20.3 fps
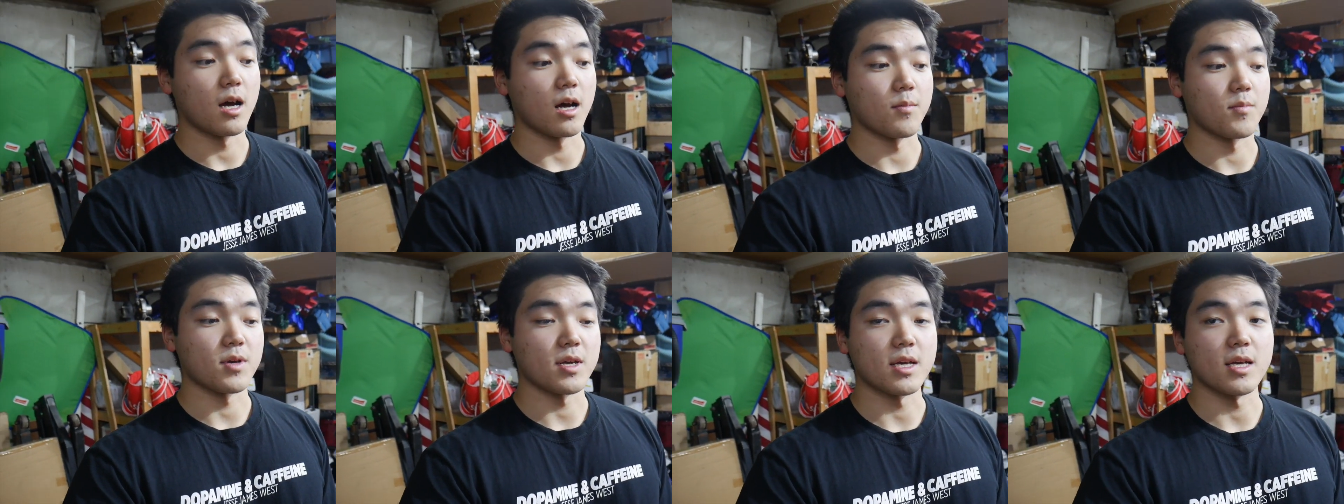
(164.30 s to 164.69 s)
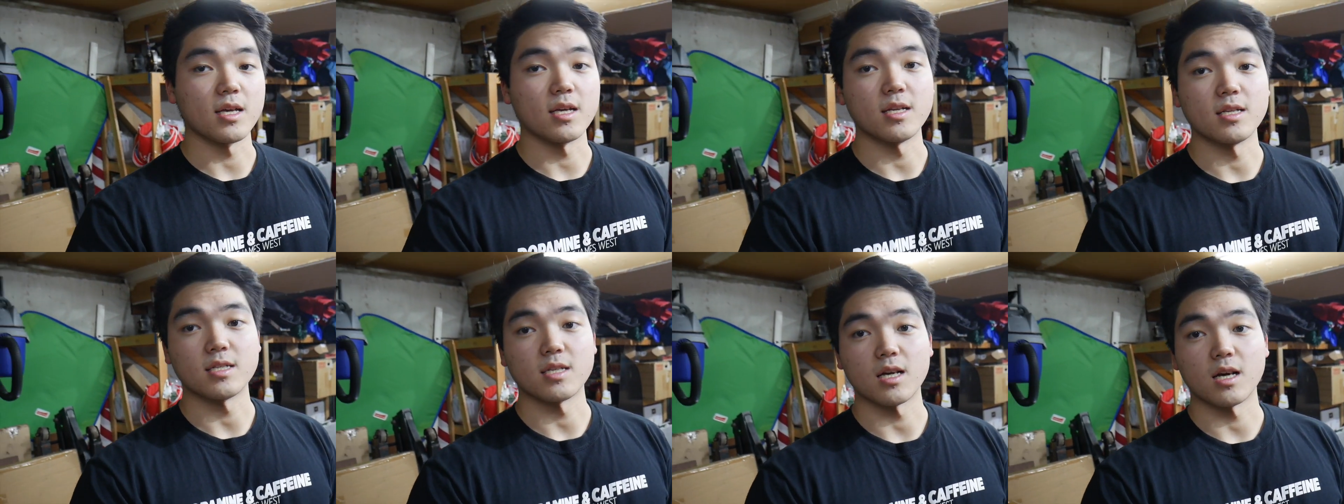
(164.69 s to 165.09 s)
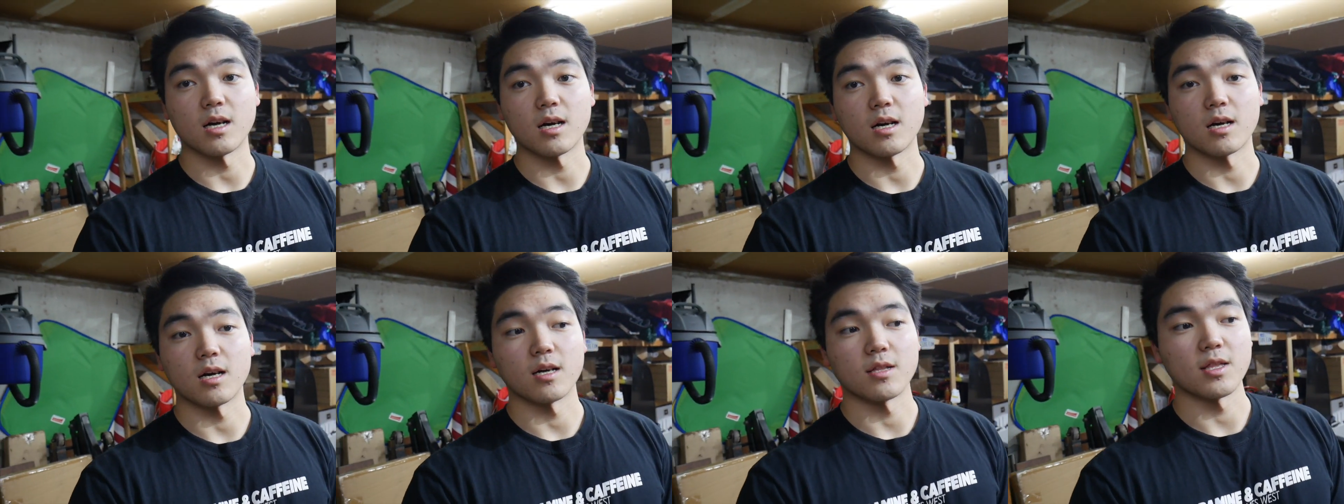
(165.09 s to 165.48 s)
He's
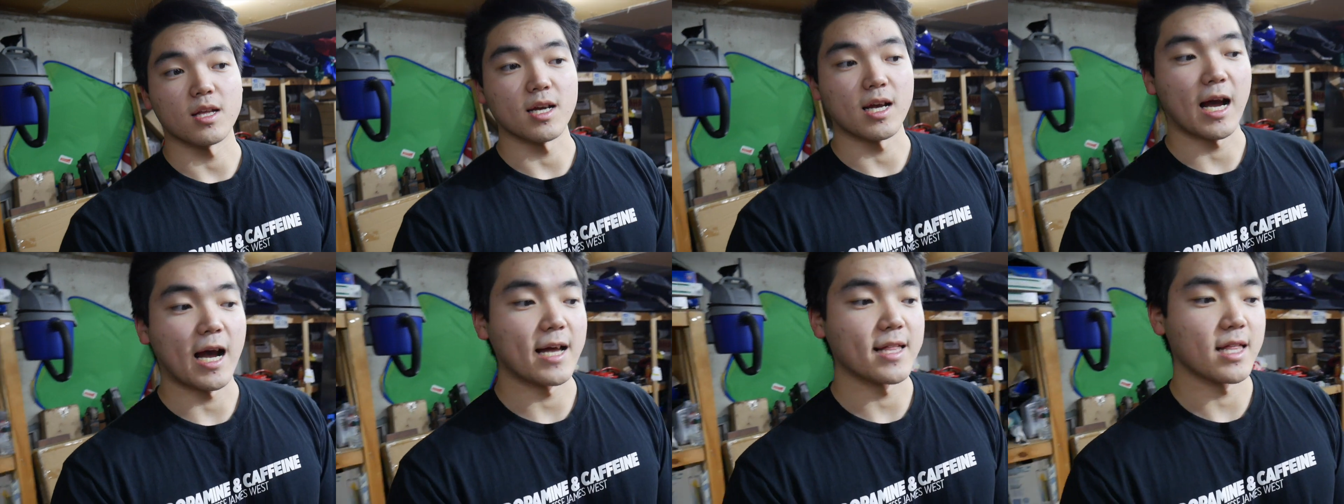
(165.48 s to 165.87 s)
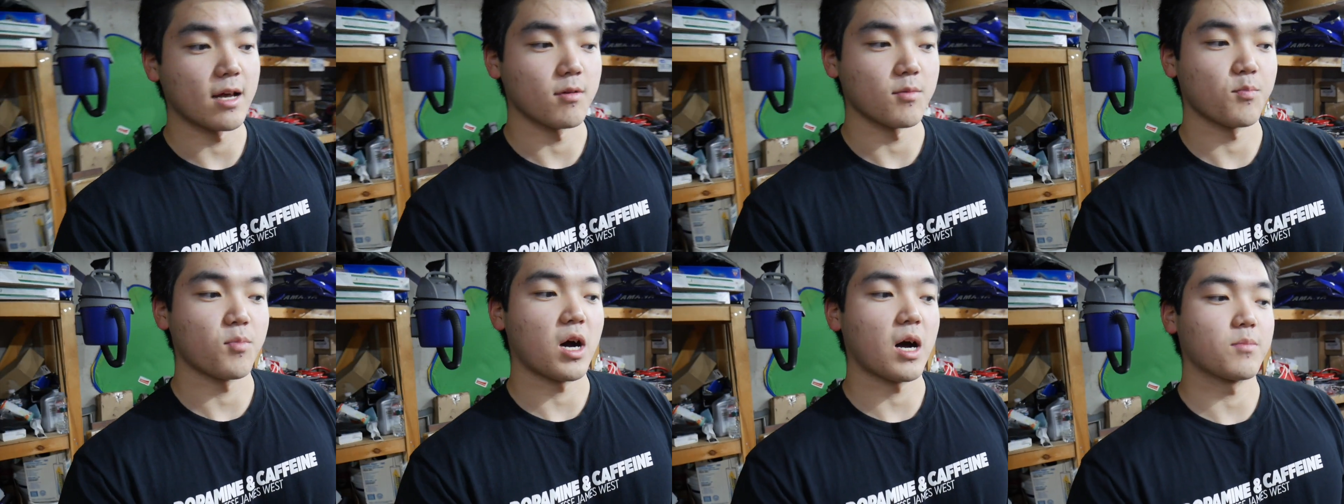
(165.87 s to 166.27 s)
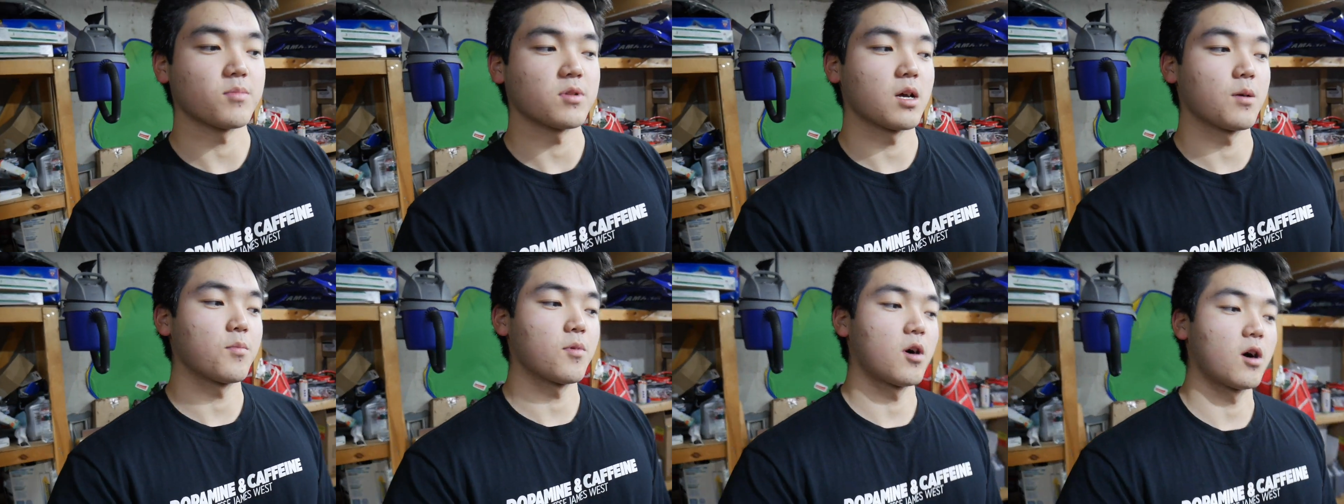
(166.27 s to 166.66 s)
the guy that
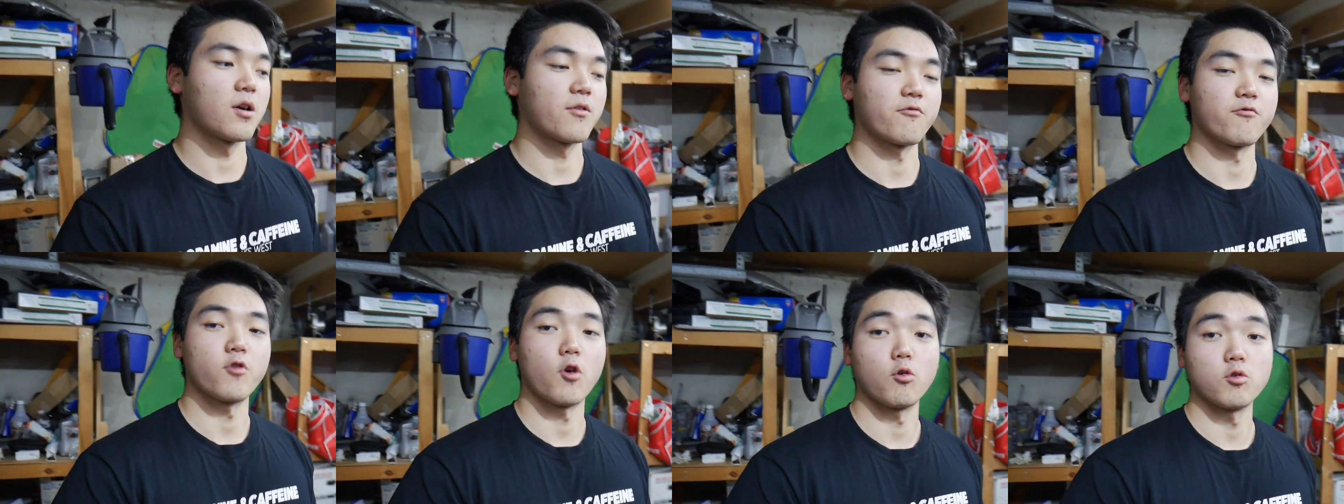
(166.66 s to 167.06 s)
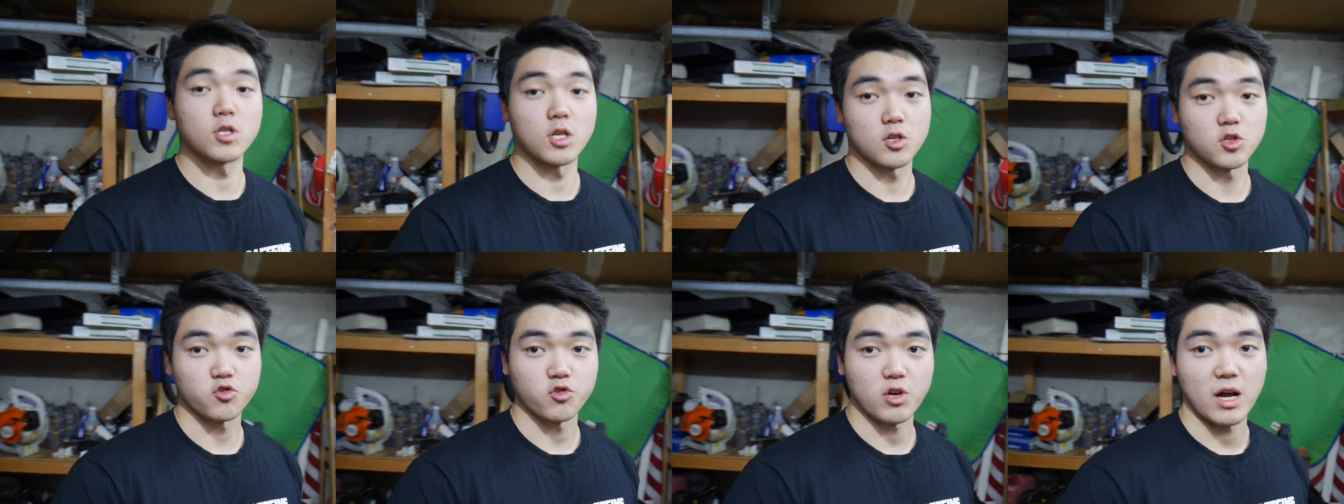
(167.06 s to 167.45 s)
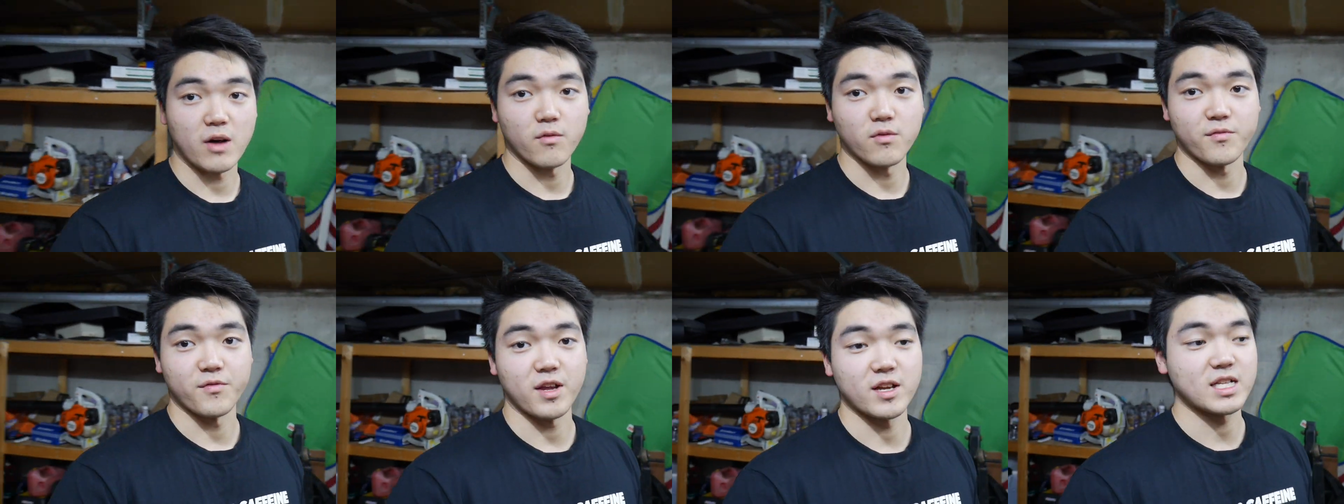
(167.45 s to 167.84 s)
popped up on Roads
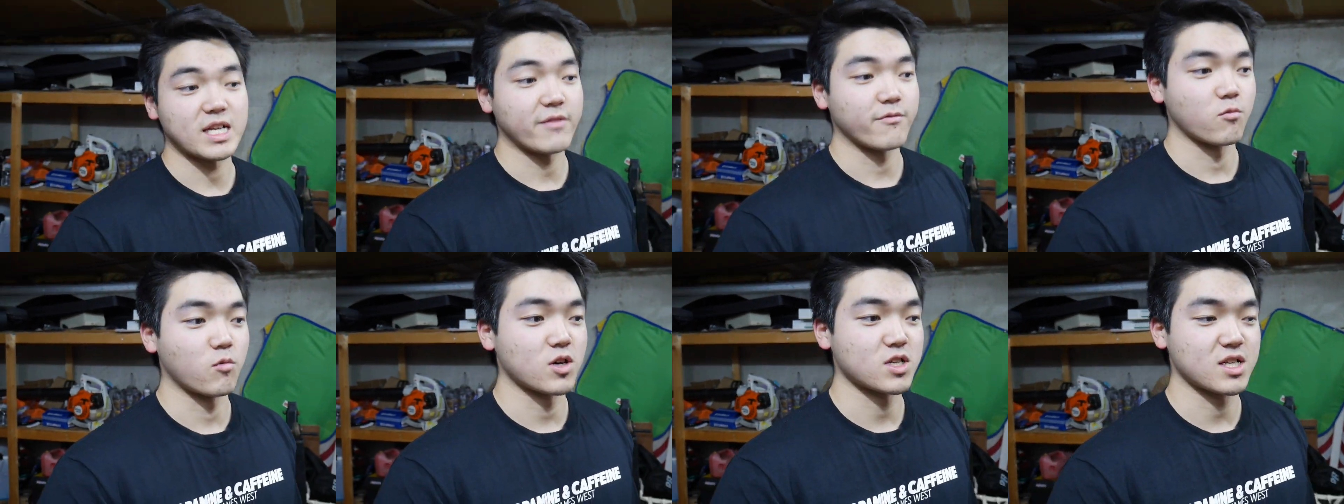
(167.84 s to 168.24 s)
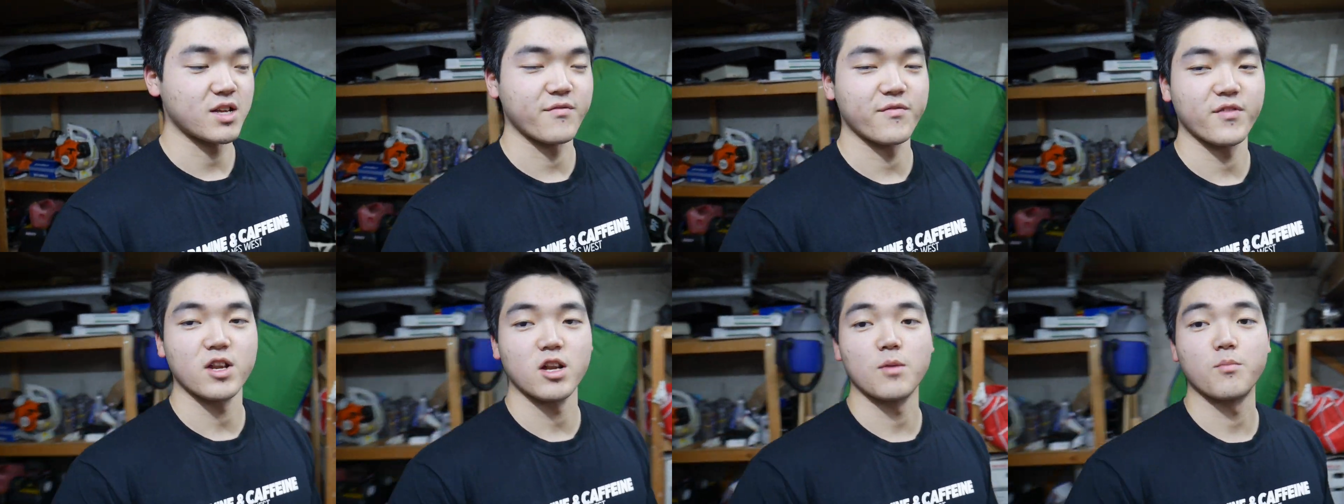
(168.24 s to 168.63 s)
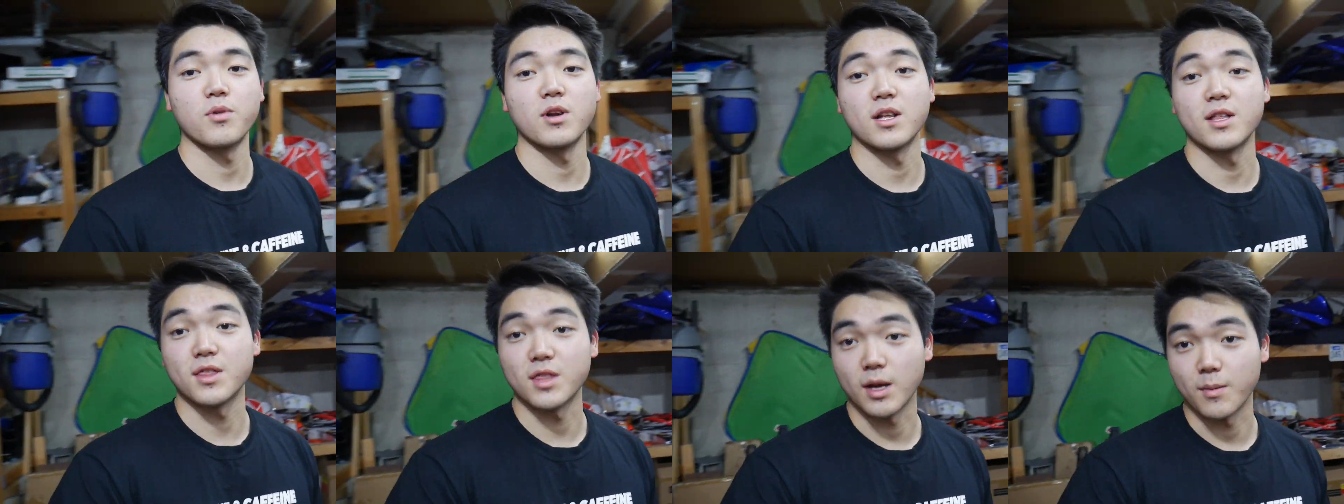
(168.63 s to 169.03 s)
Untraveled. If you guys haven't watched the video, I'll
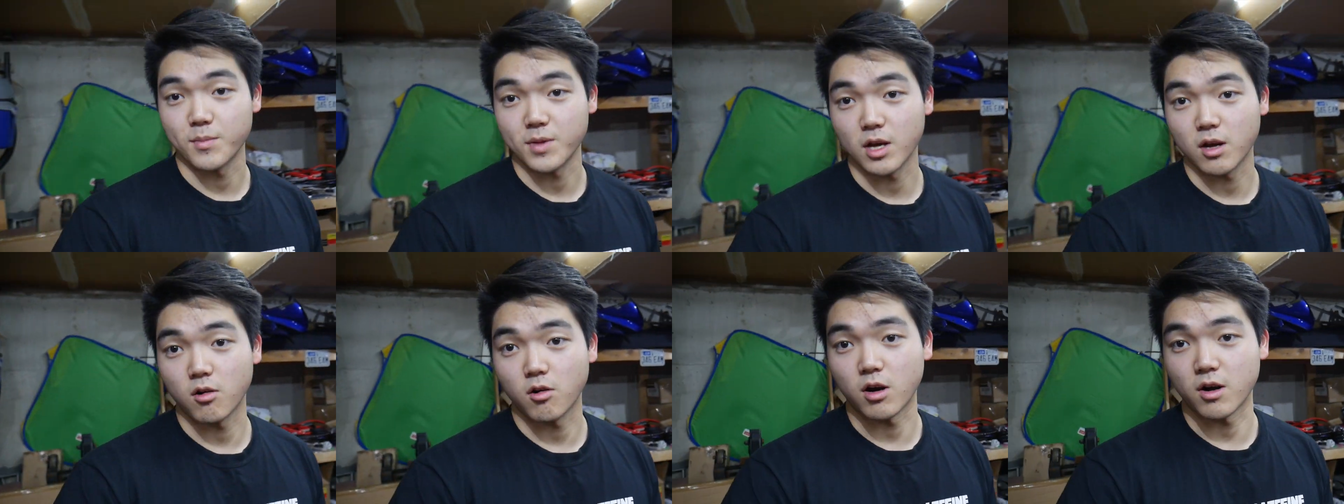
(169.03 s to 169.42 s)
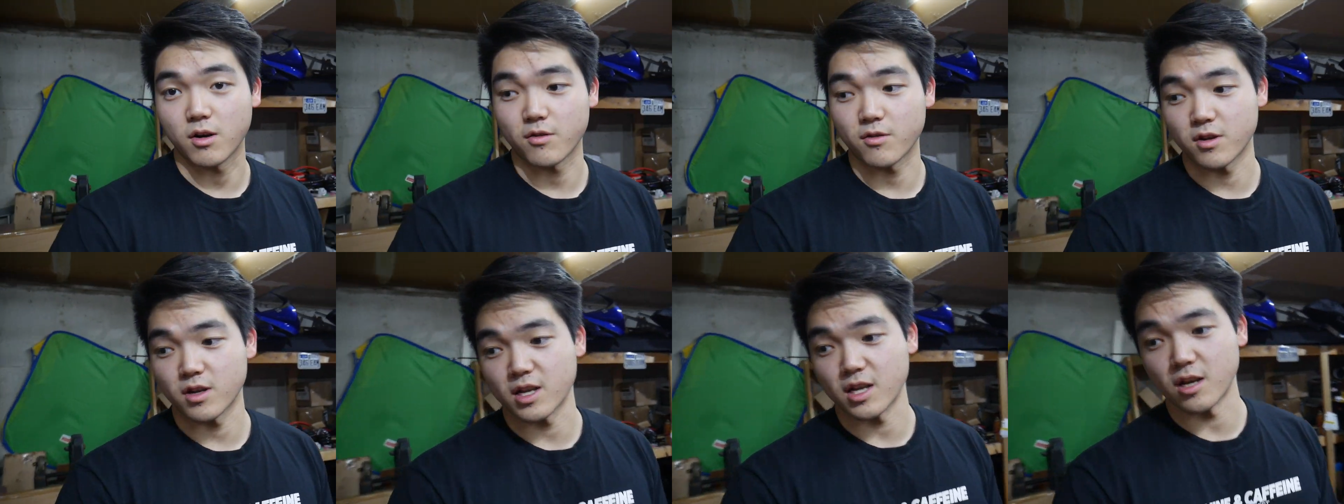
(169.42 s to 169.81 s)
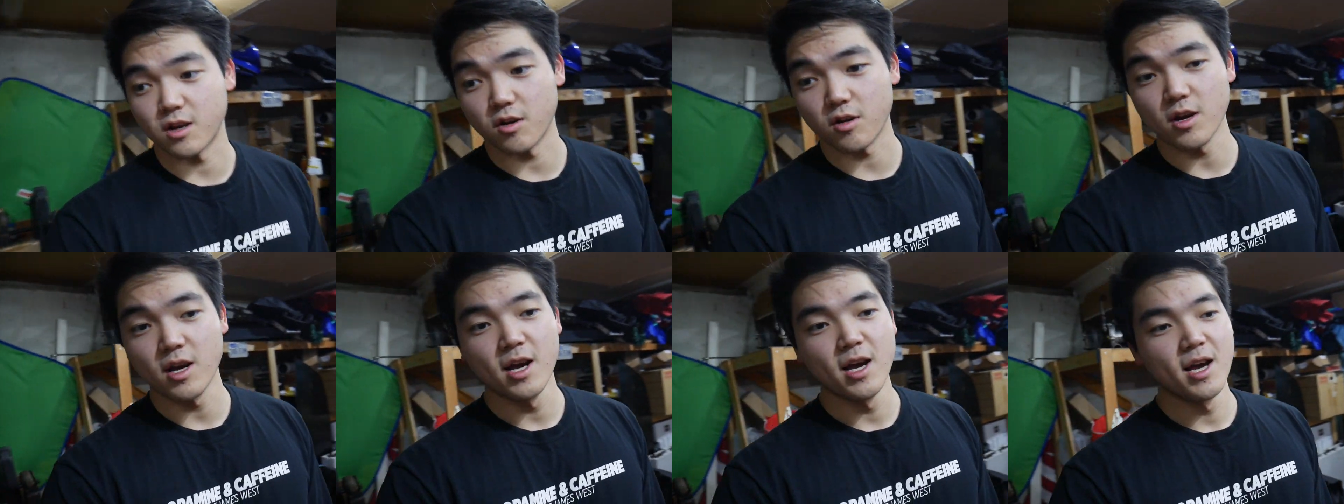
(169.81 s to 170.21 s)
put a thumbnail on
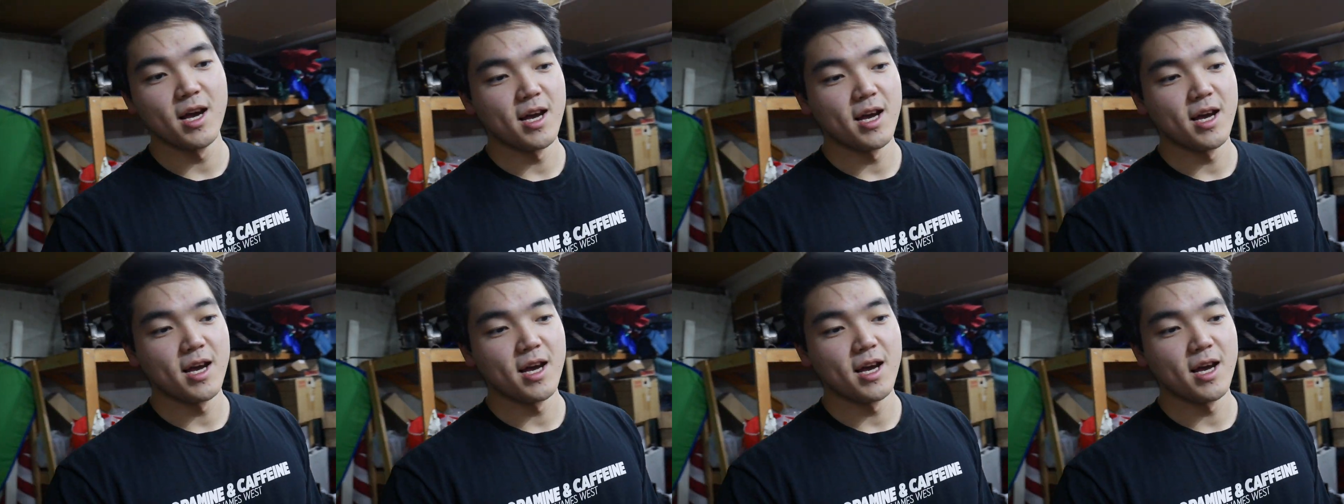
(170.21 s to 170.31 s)
here.